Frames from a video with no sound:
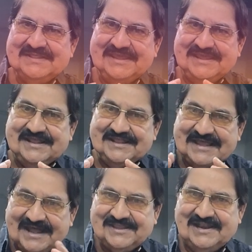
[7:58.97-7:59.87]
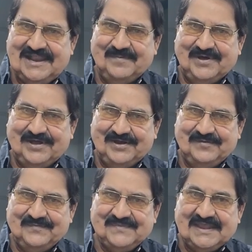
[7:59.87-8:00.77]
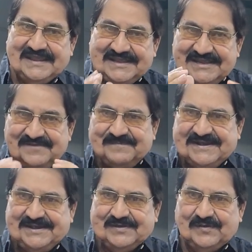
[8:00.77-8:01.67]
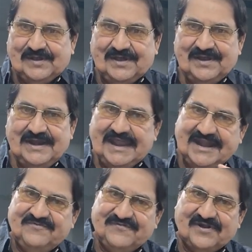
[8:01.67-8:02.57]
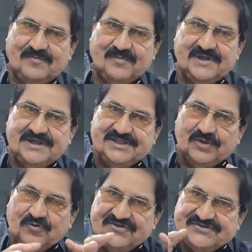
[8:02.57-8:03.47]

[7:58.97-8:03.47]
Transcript: the Dadan labor in particular and from the